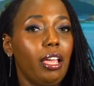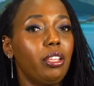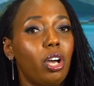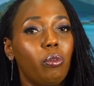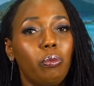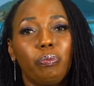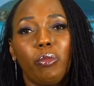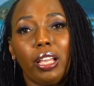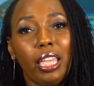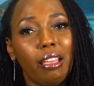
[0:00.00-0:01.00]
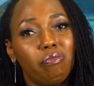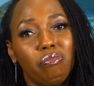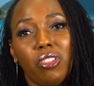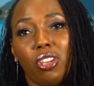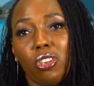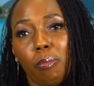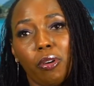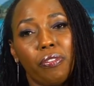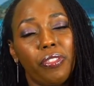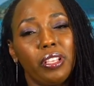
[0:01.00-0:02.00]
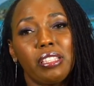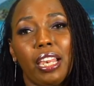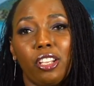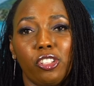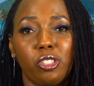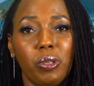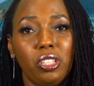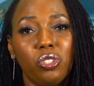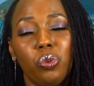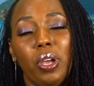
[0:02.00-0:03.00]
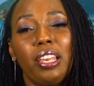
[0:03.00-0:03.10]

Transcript: Now, again, there are a number of things that I could speak to,